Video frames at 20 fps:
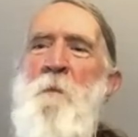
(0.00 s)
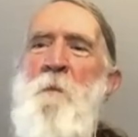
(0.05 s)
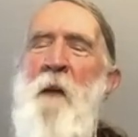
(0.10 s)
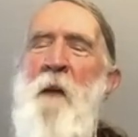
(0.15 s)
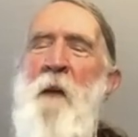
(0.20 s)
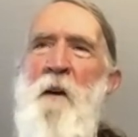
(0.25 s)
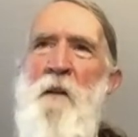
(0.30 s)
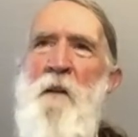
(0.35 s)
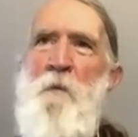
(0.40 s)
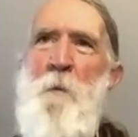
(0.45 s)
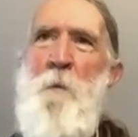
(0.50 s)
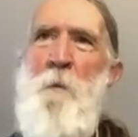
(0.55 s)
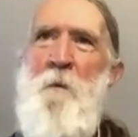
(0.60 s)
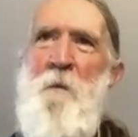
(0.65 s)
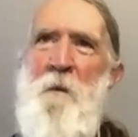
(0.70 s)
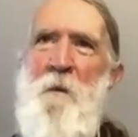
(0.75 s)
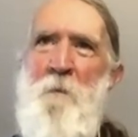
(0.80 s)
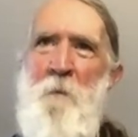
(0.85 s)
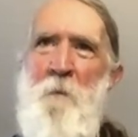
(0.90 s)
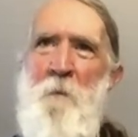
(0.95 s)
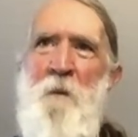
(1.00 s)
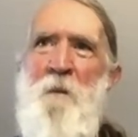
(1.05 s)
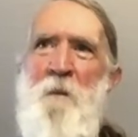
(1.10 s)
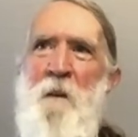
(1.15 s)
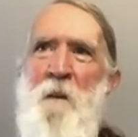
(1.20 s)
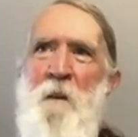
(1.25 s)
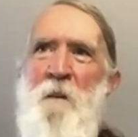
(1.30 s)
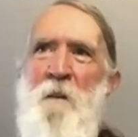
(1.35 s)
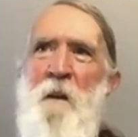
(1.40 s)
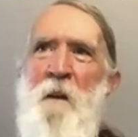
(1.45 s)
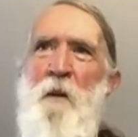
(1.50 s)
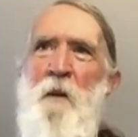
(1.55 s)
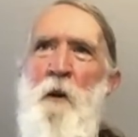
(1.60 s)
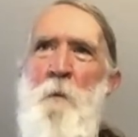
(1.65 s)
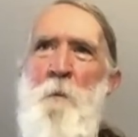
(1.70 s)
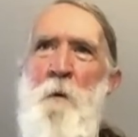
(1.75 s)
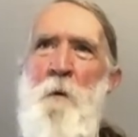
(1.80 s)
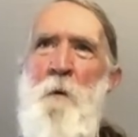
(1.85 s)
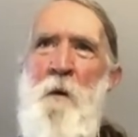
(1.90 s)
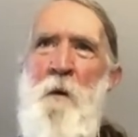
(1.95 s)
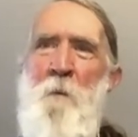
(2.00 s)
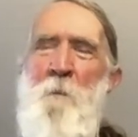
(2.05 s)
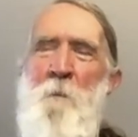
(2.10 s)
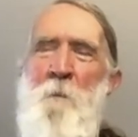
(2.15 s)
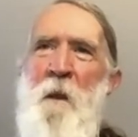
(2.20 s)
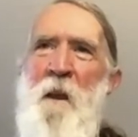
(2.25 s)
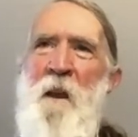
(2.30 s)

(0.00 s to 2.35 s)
Got it. I don't have. This is the adult bird.